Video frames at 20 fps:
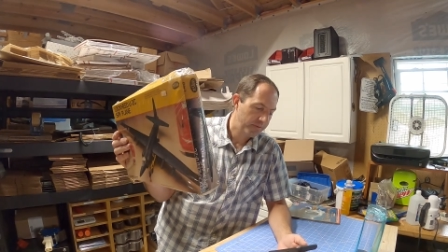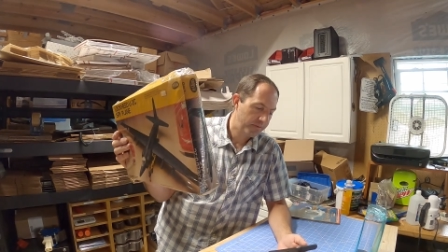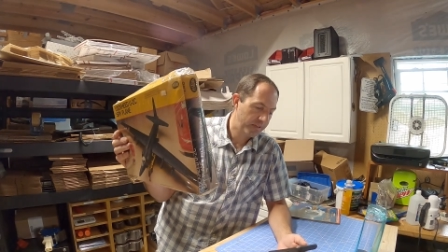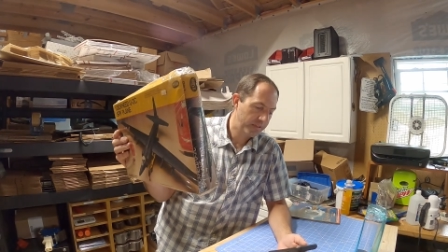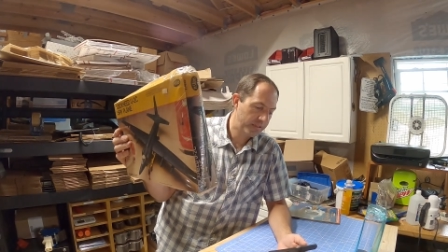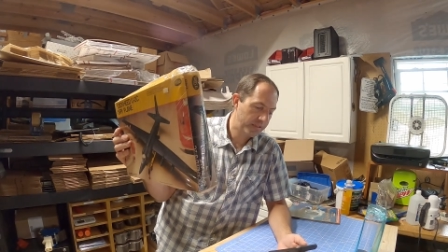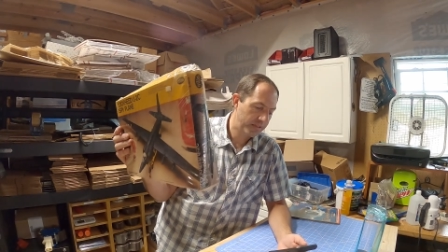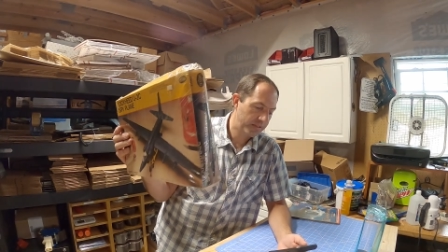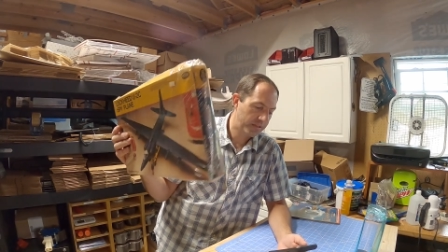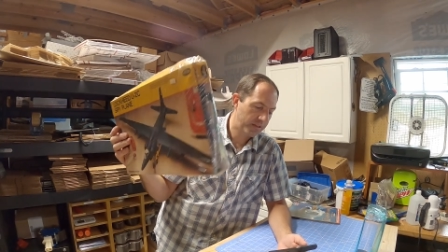
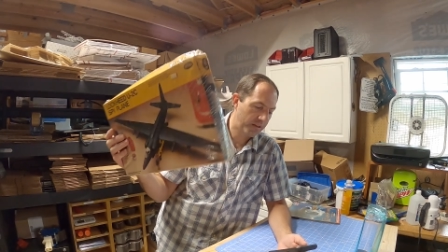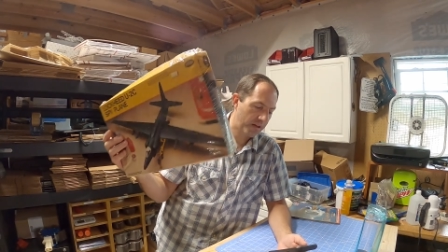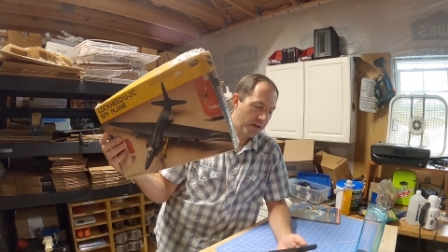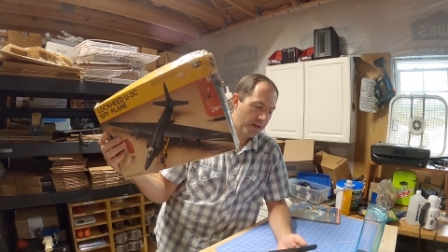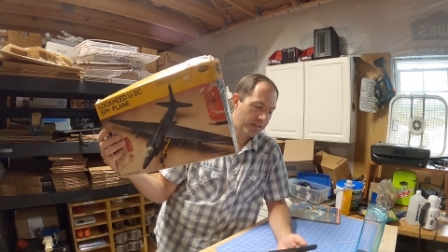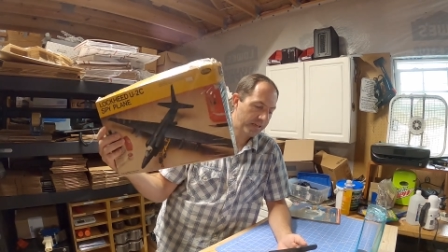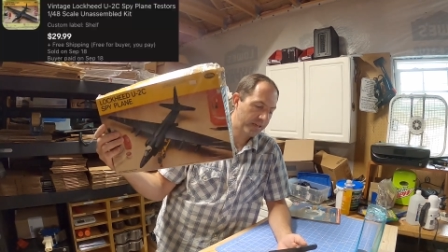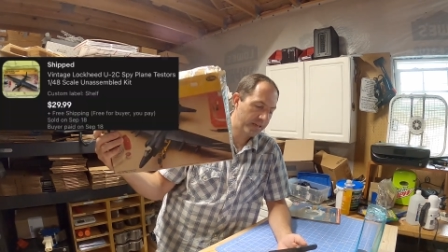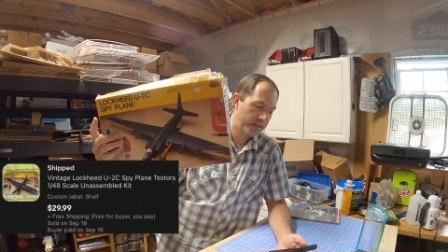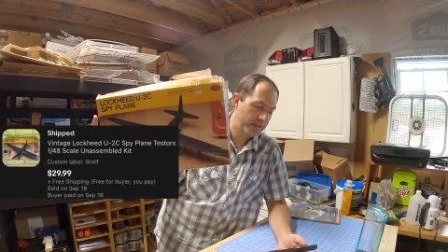Vintage
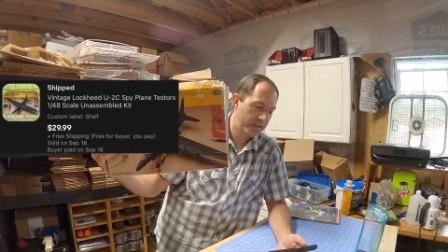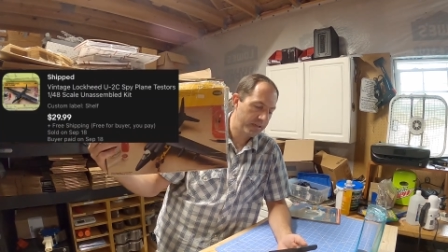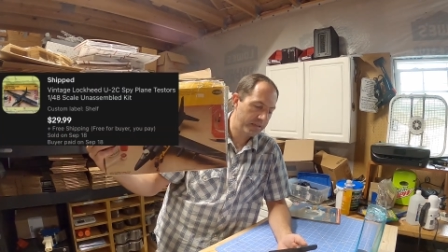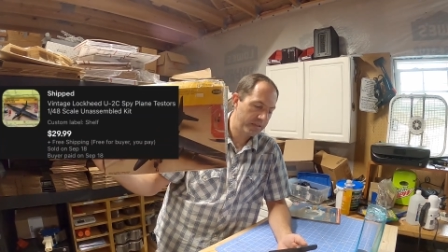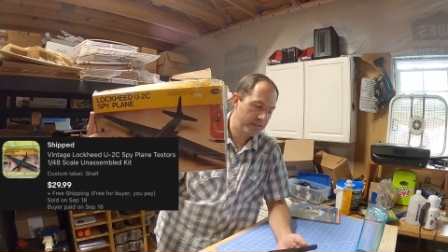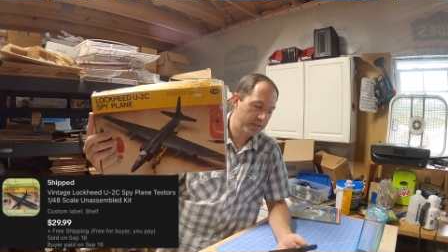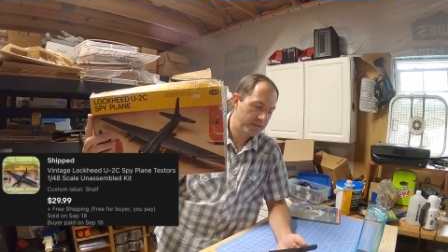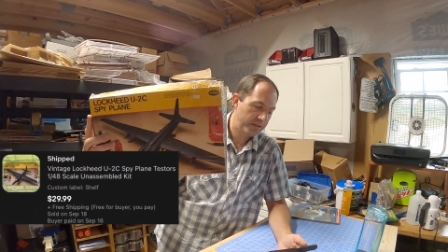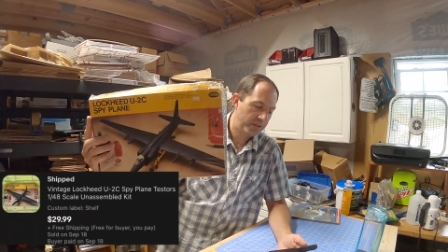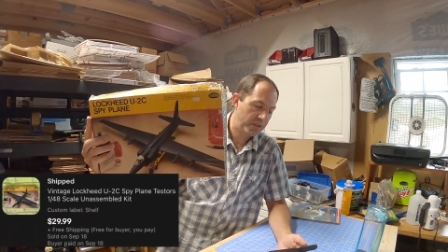
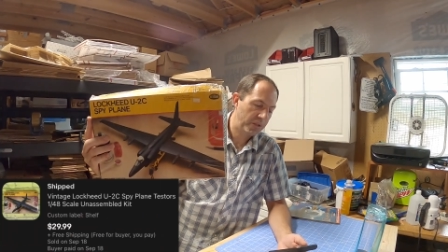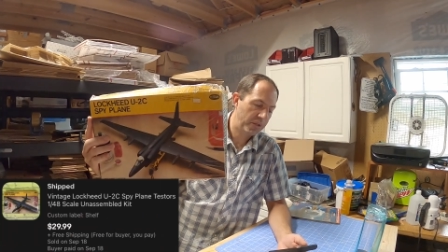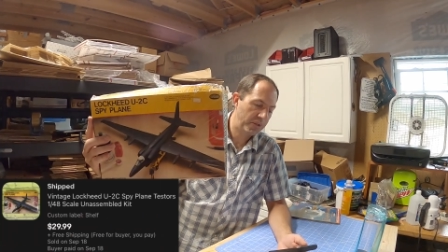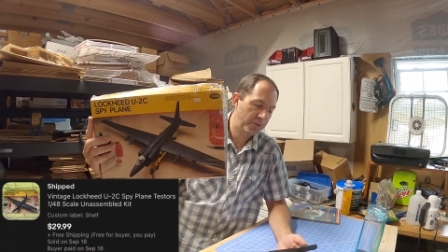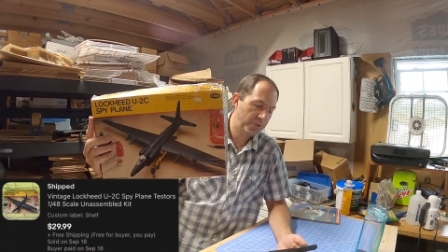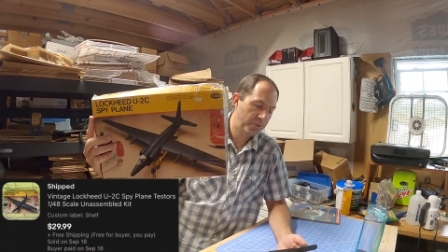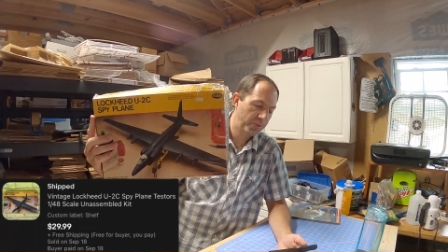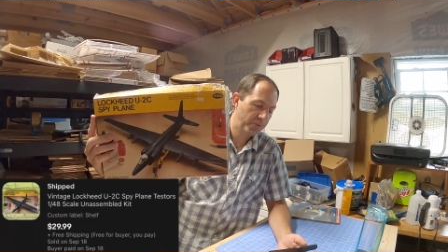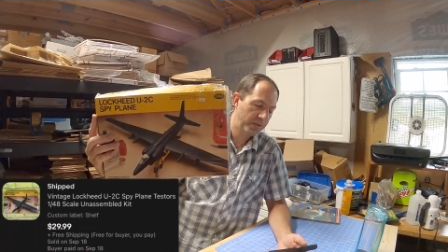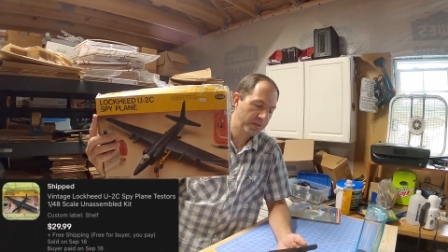Lockheed
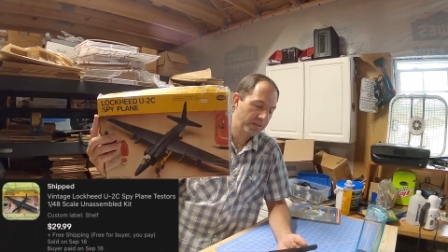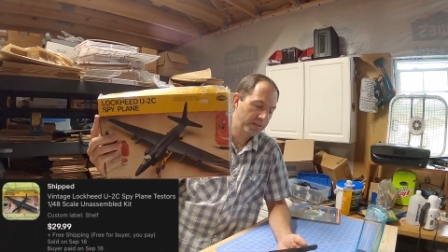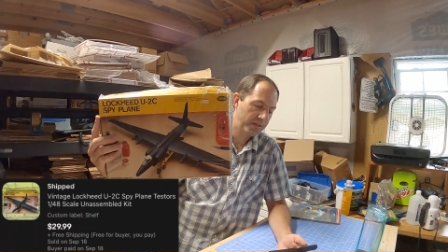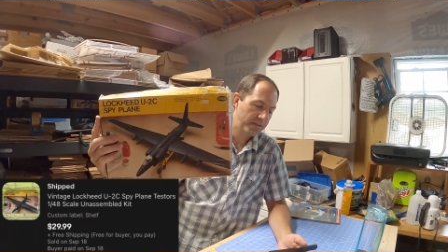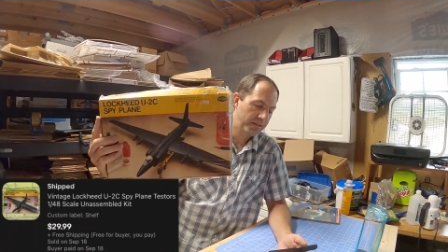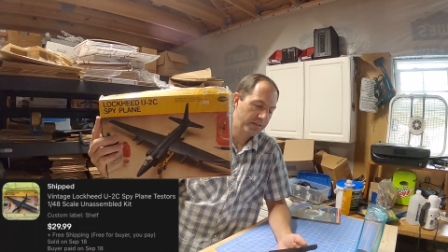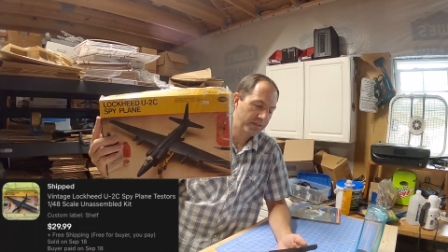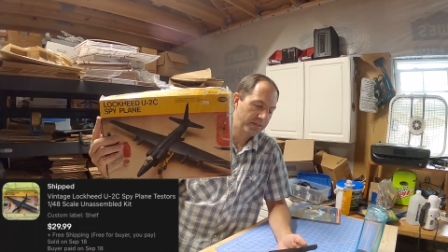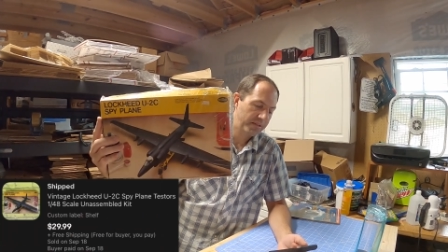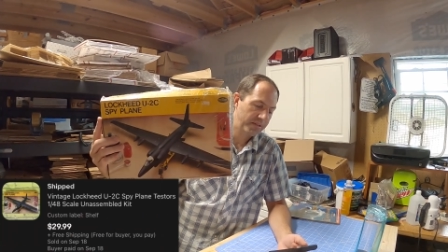U
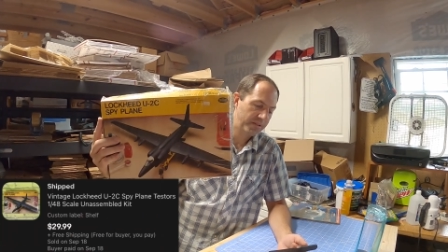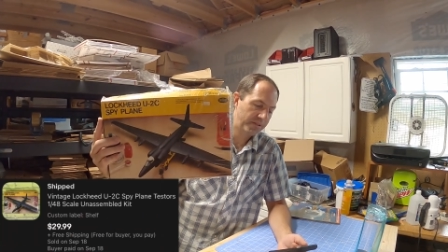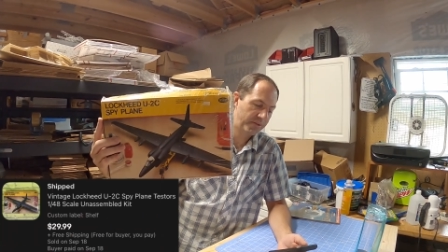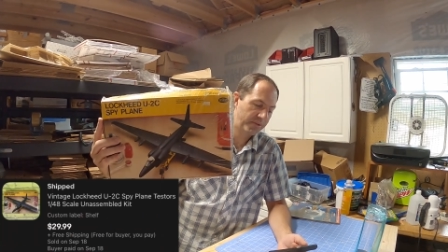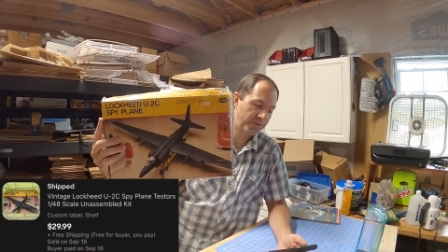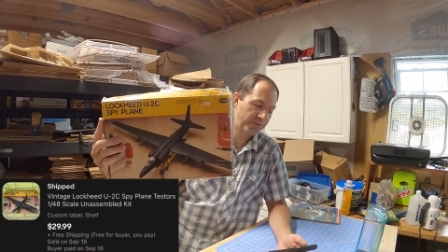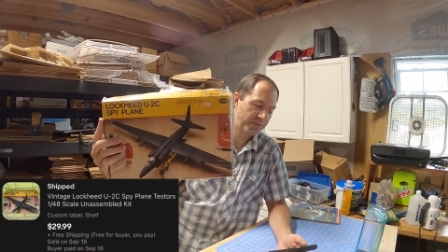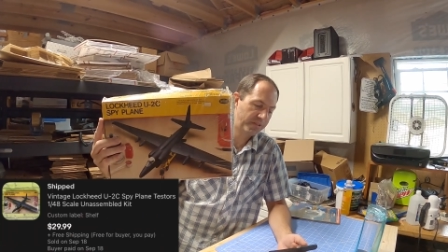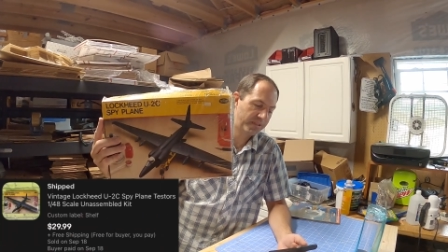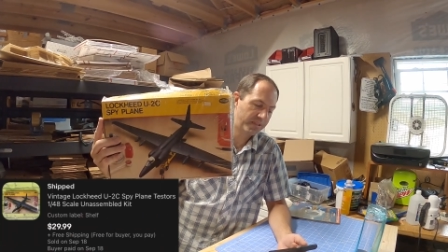
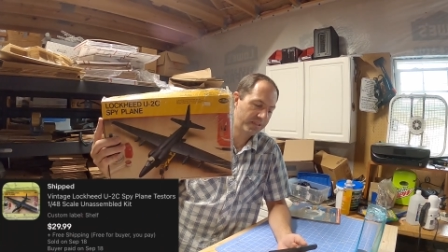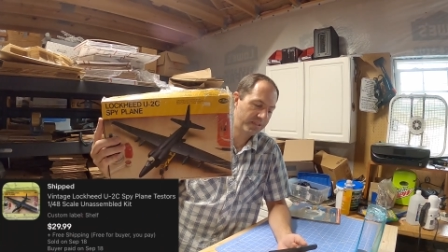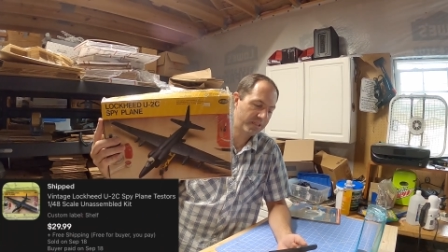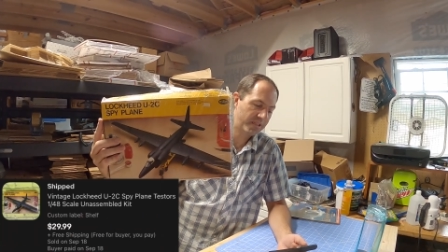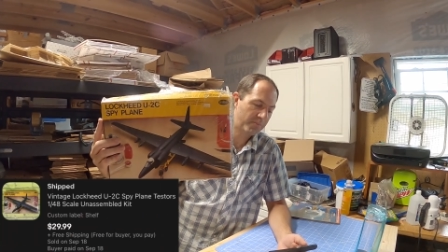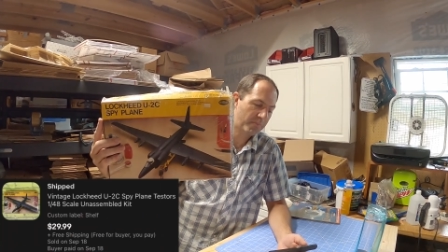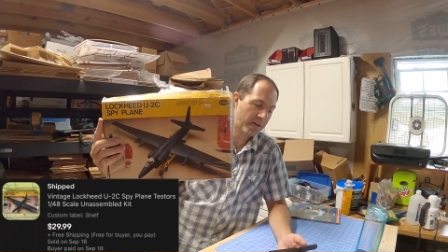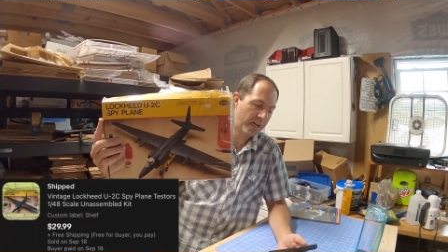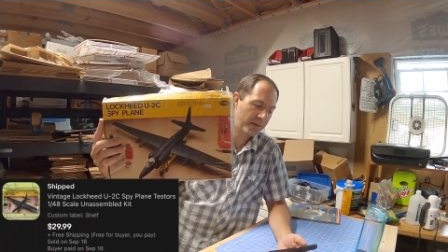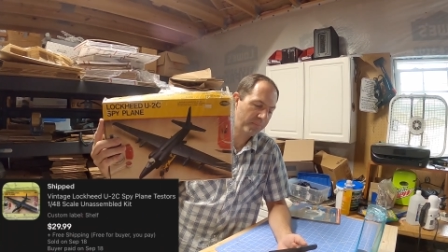two C
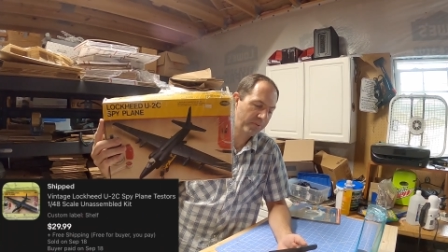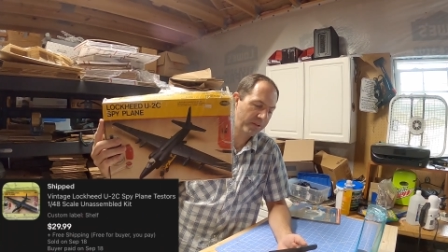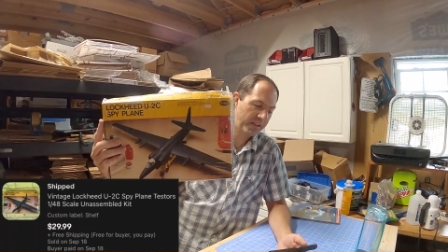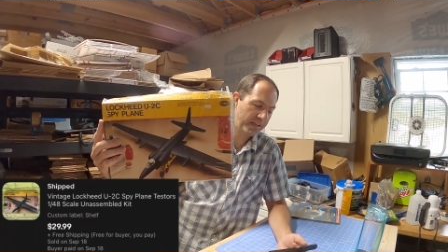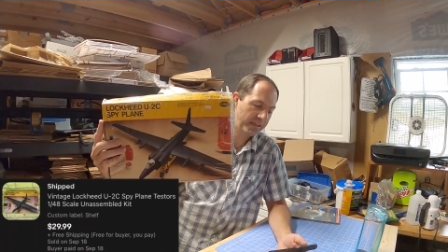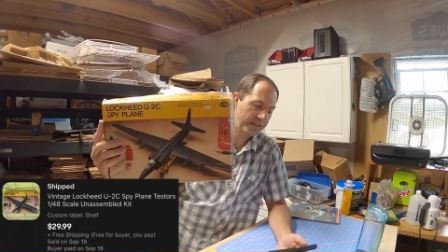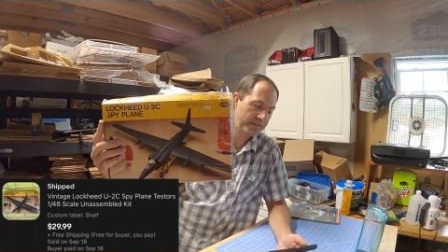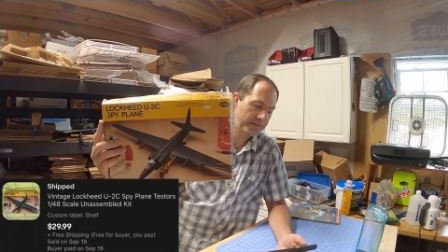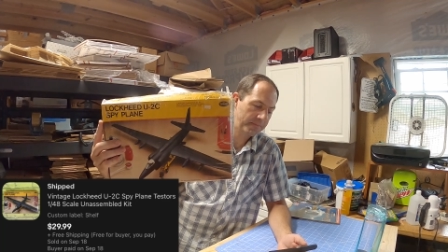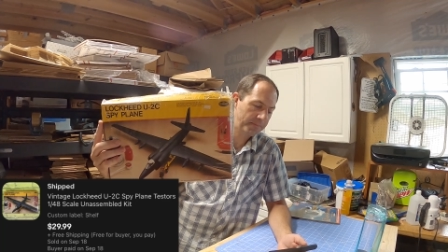spy
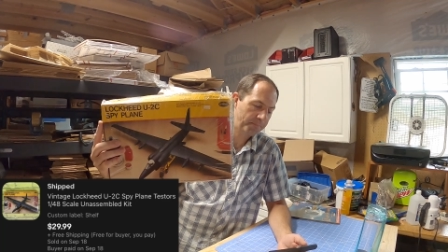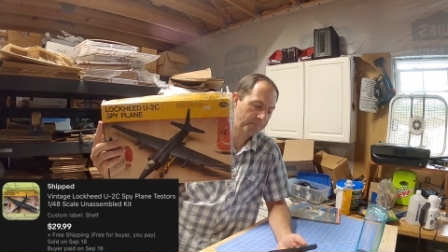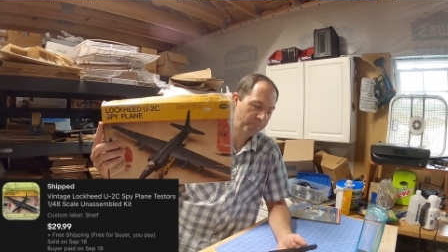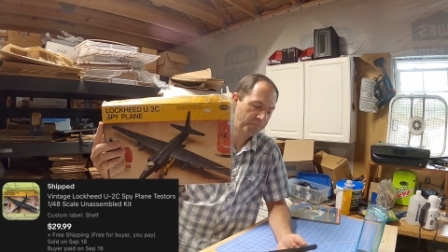plane.